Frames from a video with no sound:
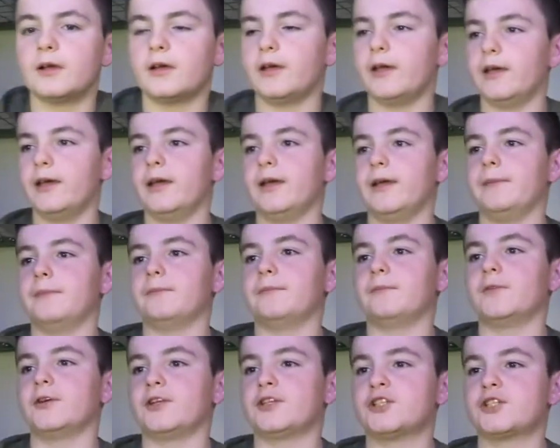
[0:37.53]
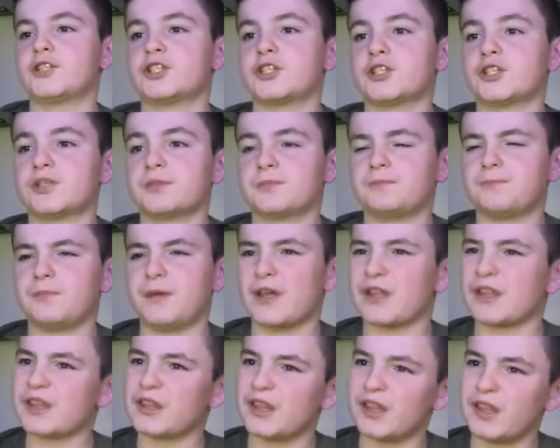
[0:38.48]
Um, which
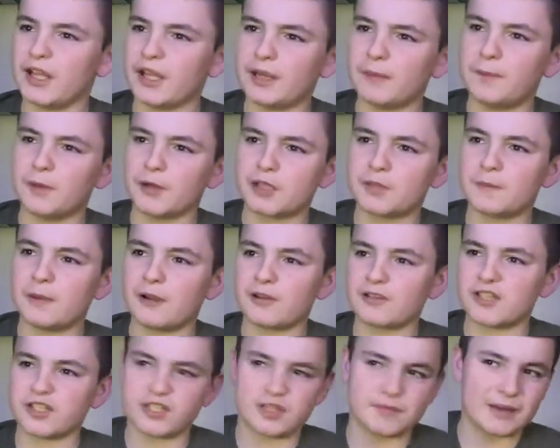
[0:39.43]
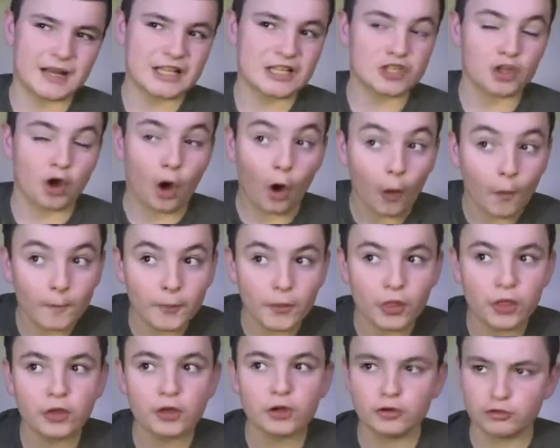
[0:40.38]
I think puts Paris Saint Germain top
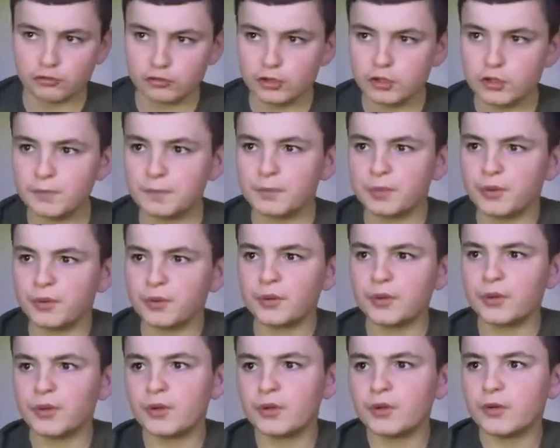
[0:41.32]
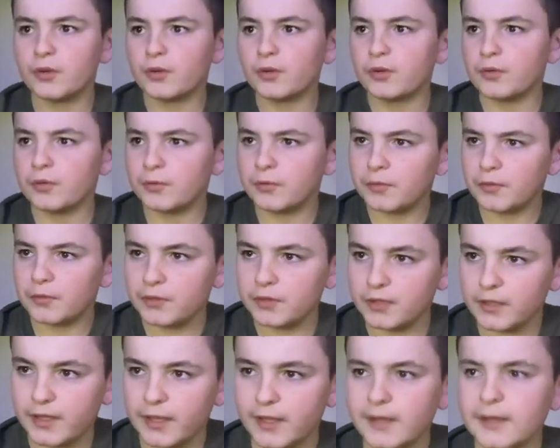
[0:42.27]
of the group.
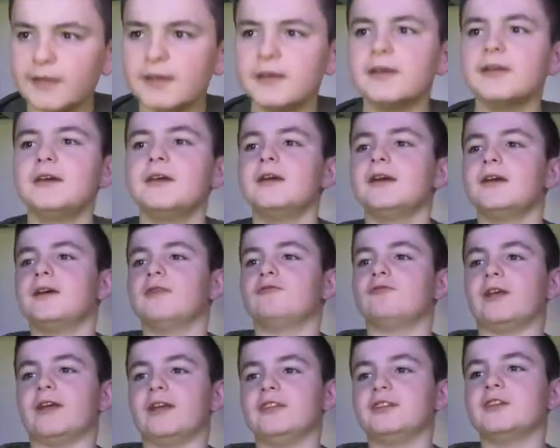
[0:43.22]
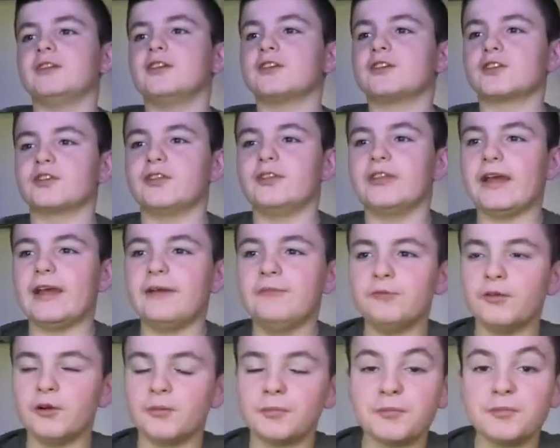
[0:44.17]
Yeah, right. So
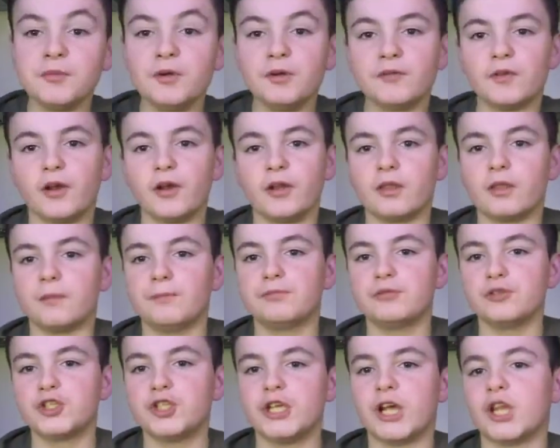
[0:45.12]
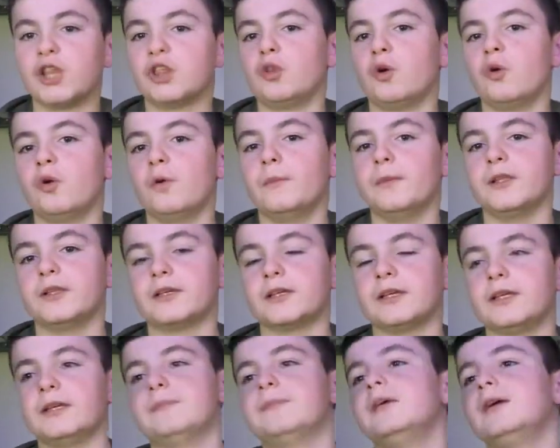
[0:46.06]
then we'll move on to the Borussia Dortmund
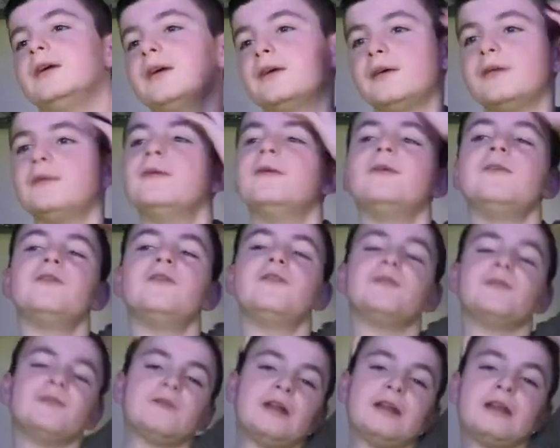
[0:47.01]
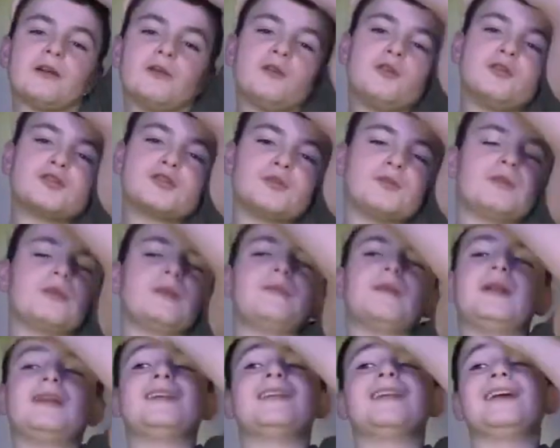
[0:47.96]
game. F right. Also with the
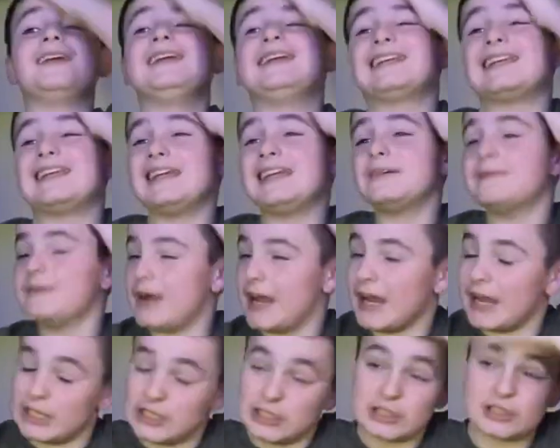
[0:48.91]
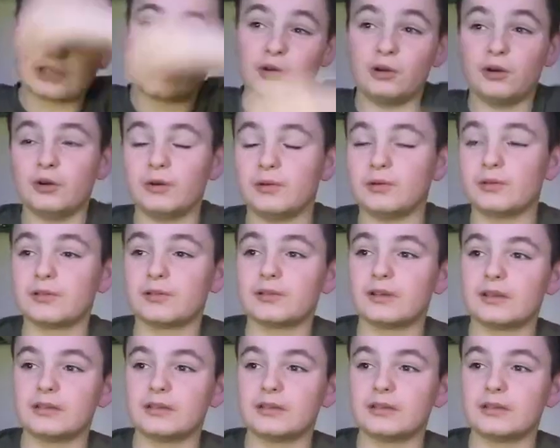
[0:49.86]
Man United game, I just thought